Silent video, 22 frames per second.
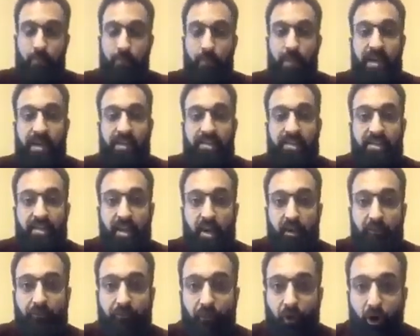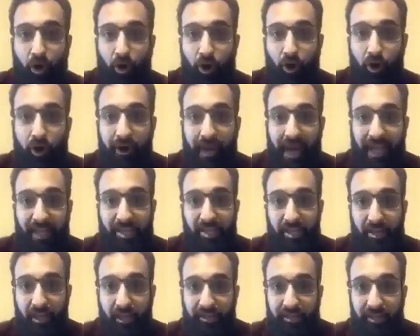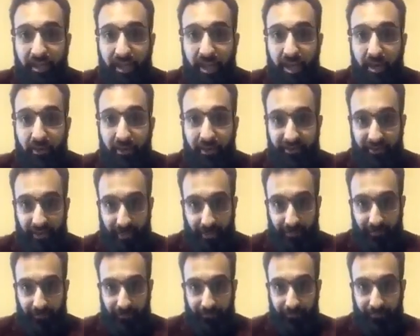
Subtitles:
Minister for National Security,